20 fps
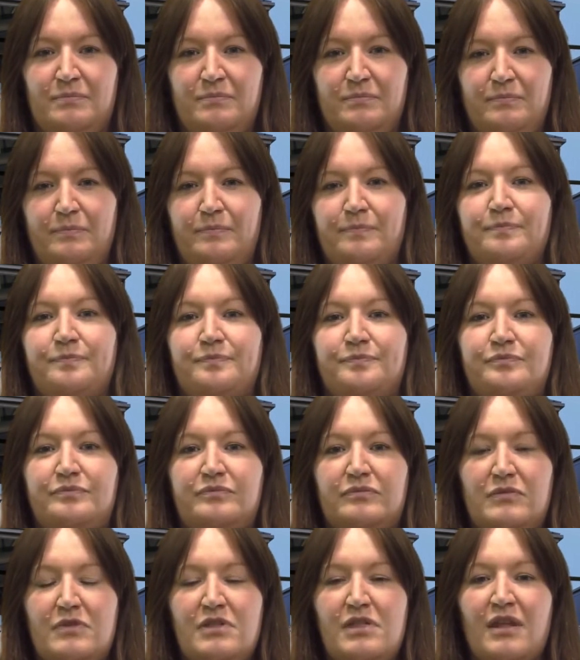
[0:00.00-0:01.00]

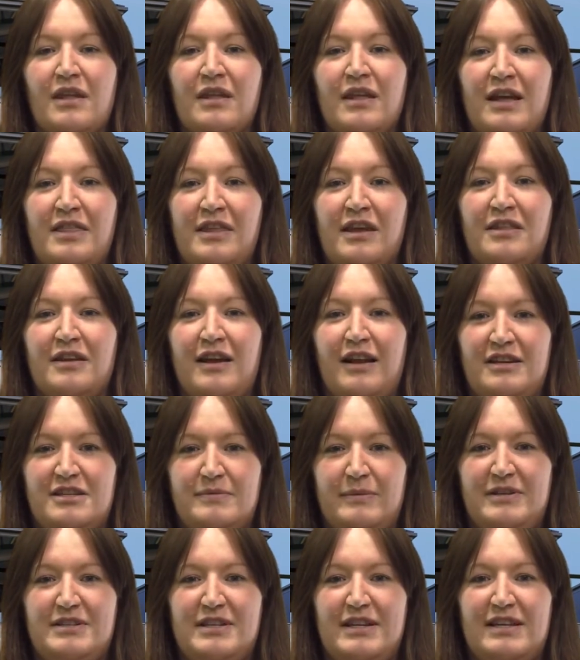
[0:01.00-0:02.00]
And the other
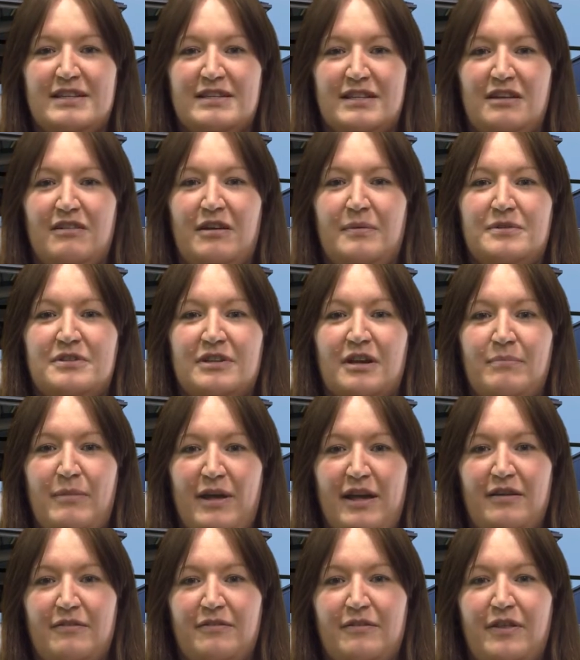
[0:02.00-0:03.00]
eligibility is that you're able to
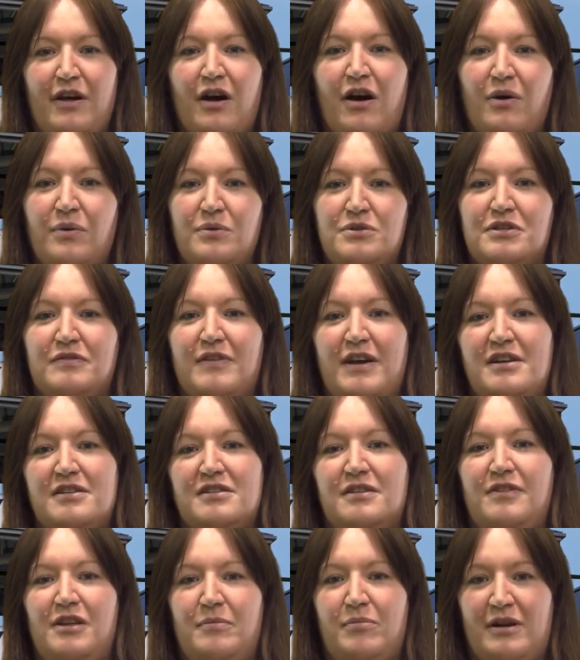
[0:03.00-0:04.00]
commit for the whole
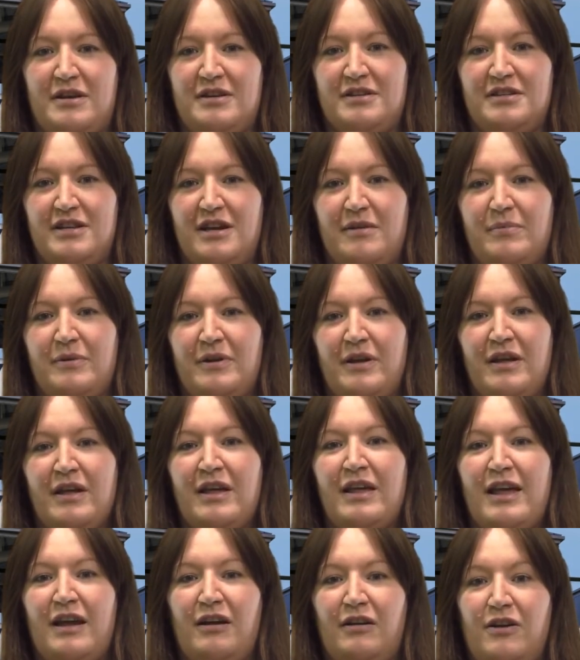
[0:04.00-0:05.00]
duration of the apprenticeship,
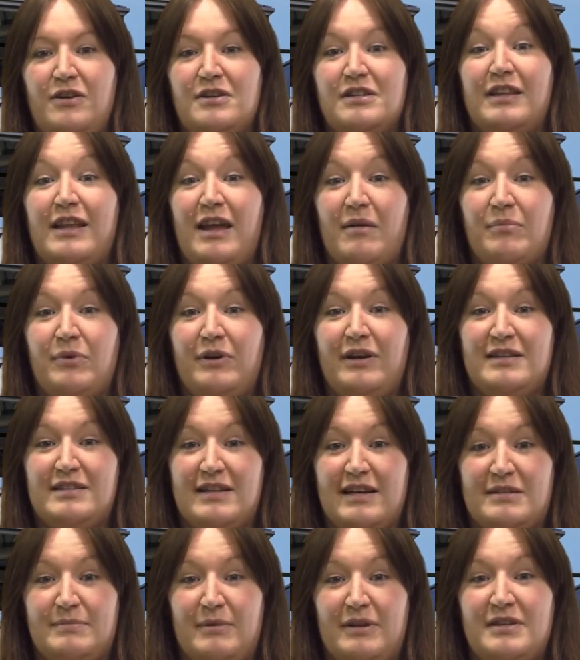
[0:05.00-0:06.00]
including the endpoint
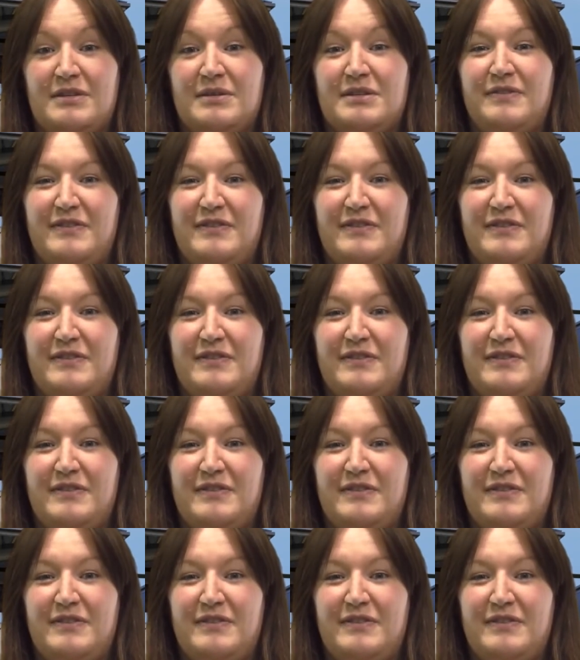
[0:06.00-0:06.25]
assessments.